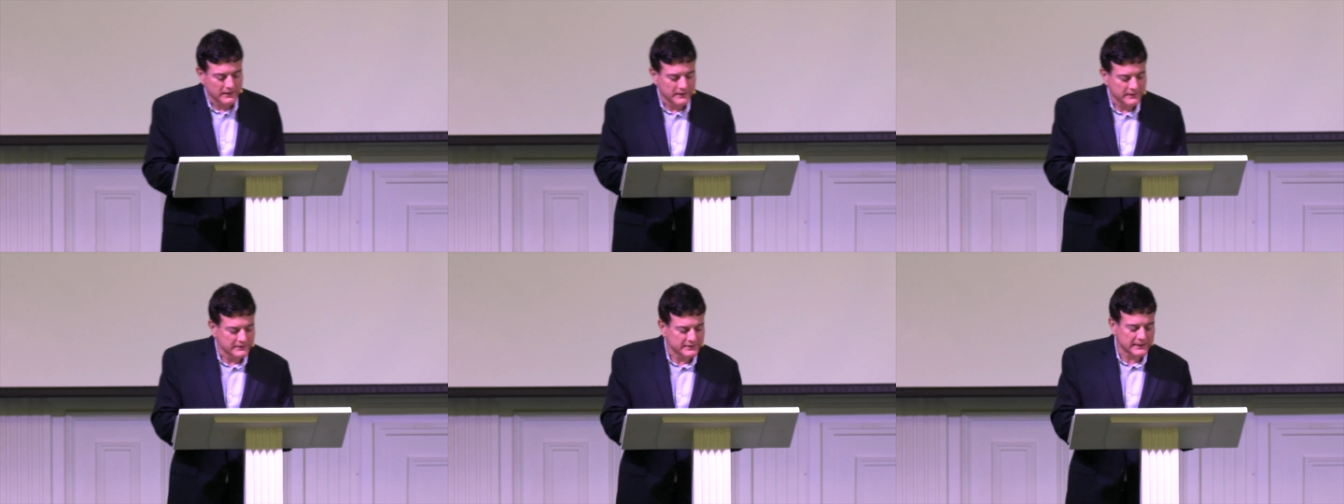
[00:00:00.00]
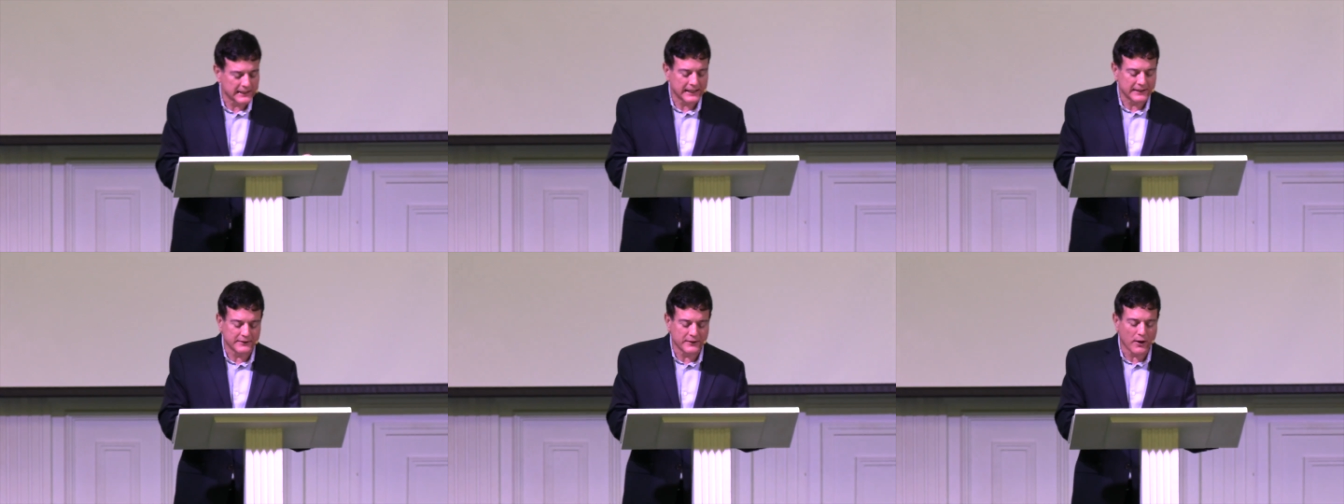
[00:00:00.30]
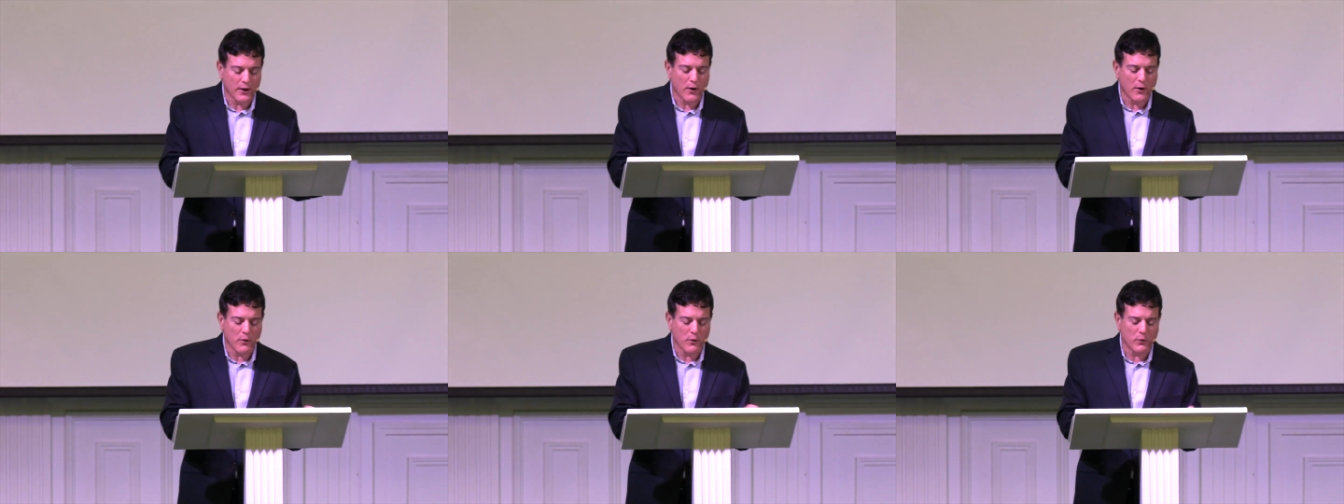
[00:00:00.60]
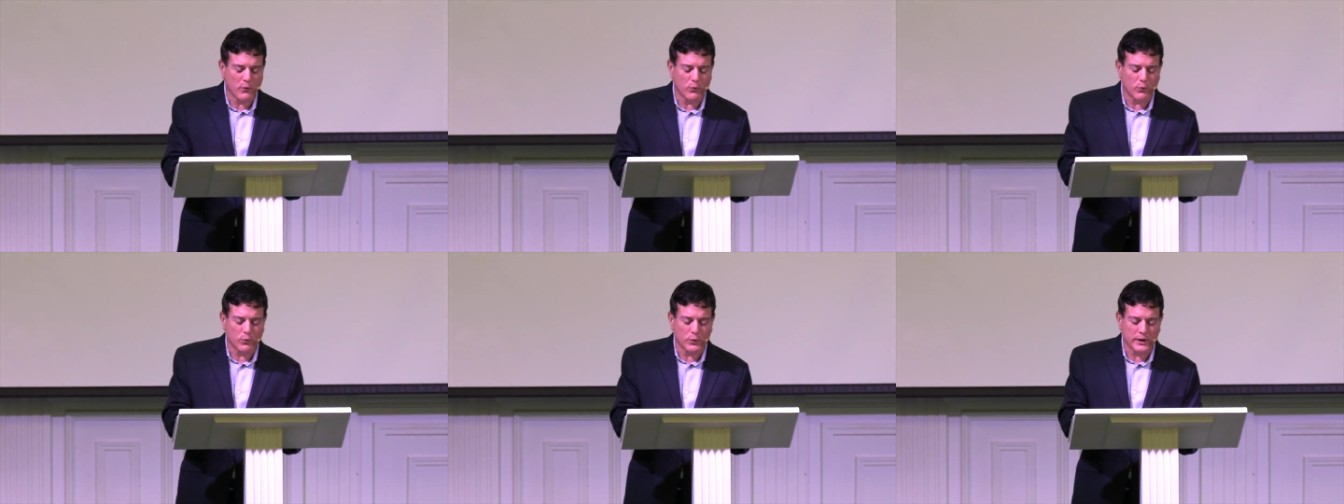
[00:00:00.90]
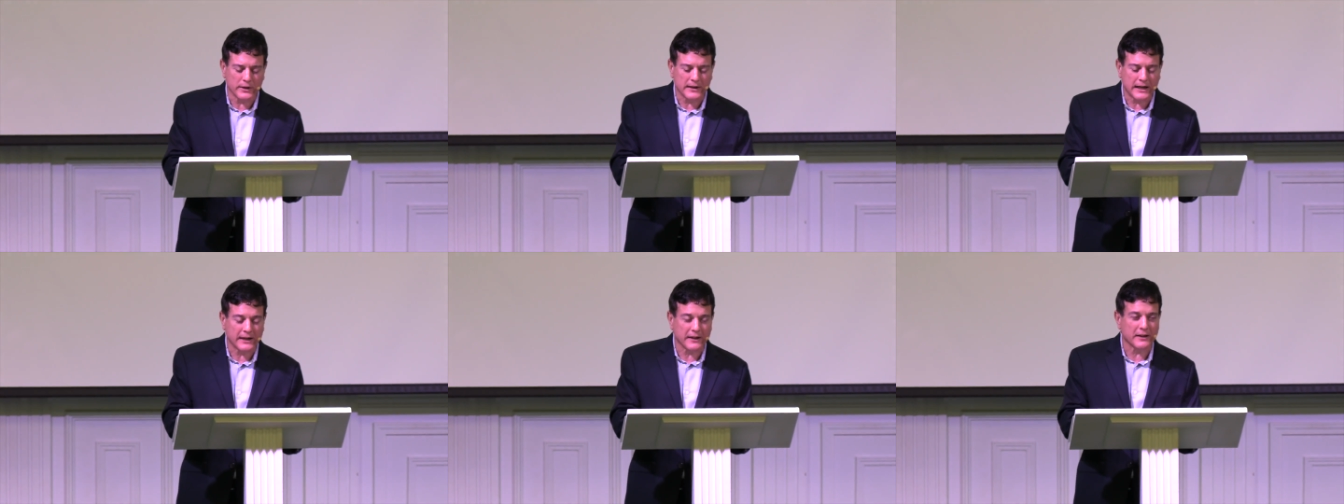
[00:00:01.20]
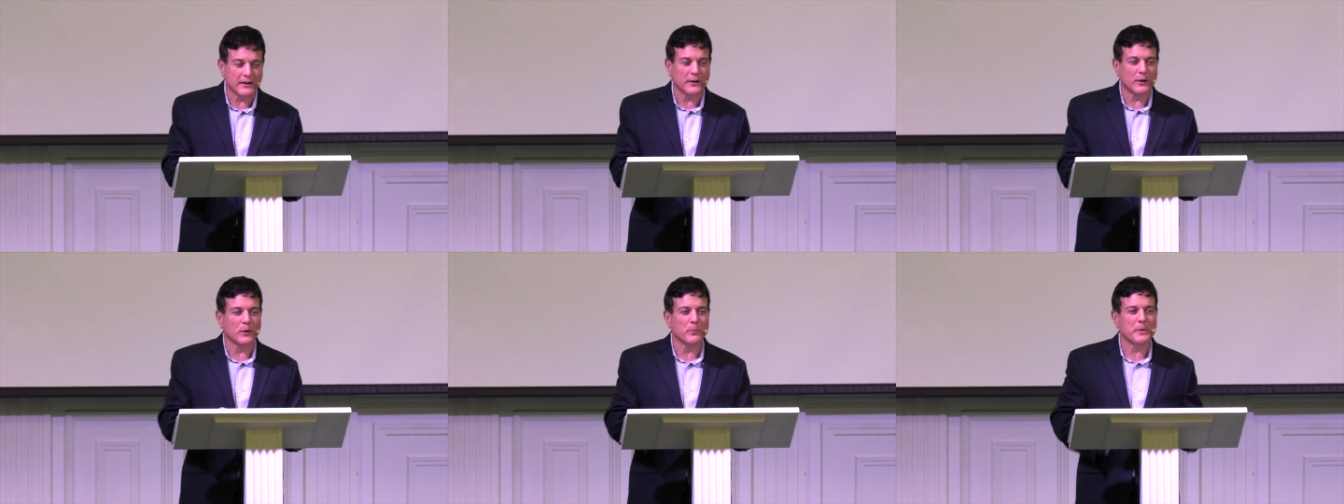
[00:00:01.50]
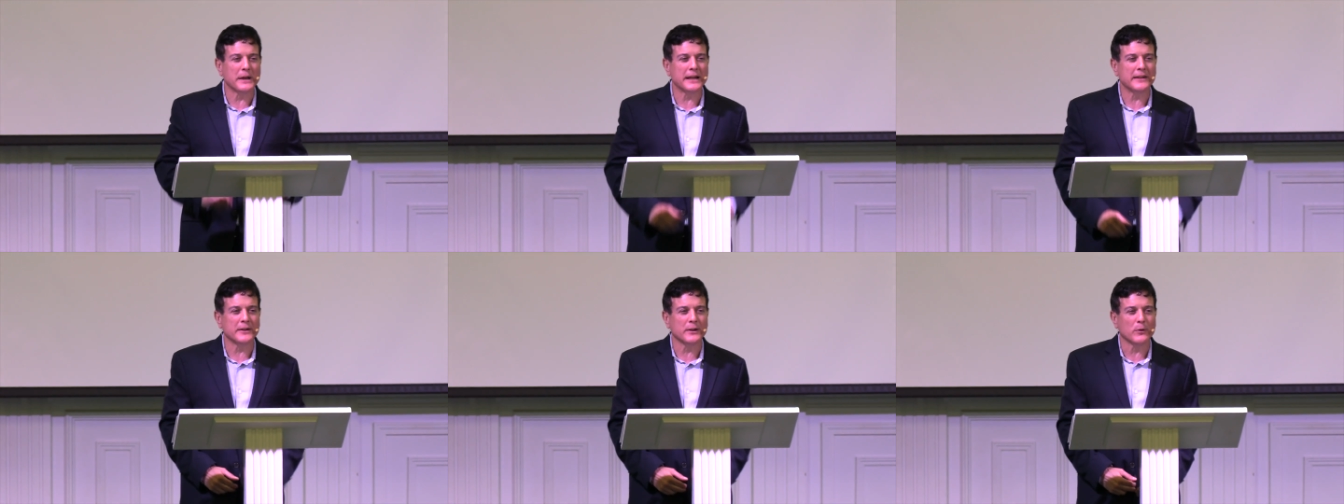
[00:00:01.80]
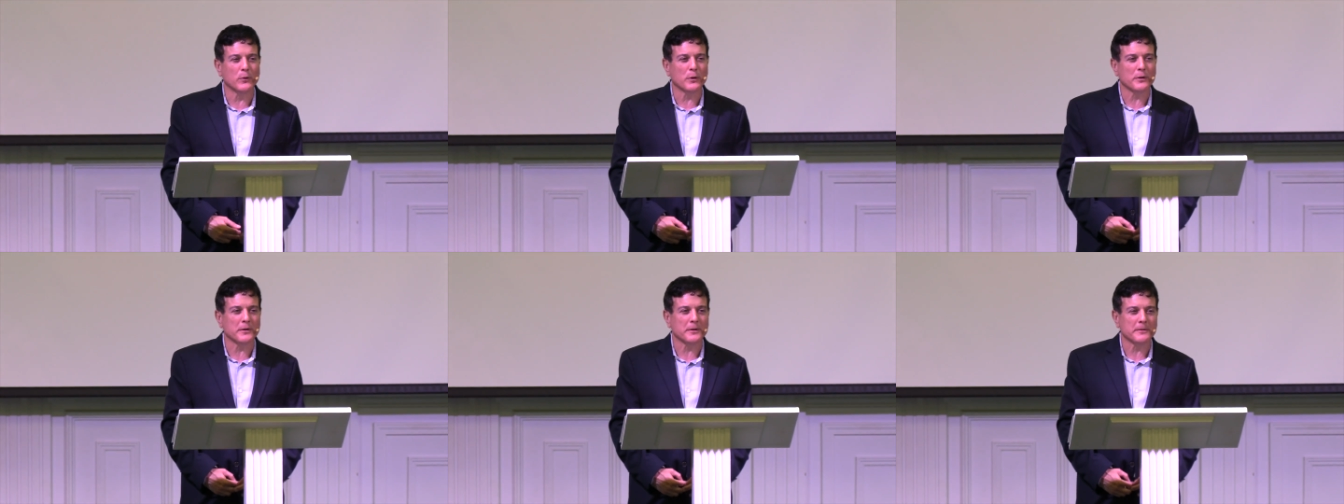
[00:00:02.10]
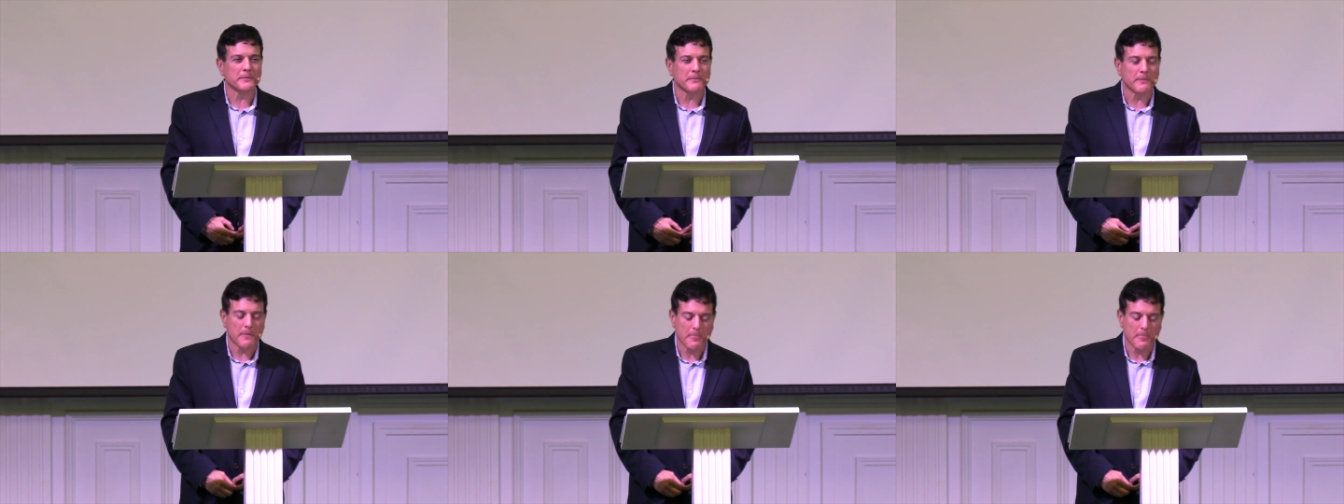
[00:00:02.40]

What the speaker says: said, no, we're not going to obey the order.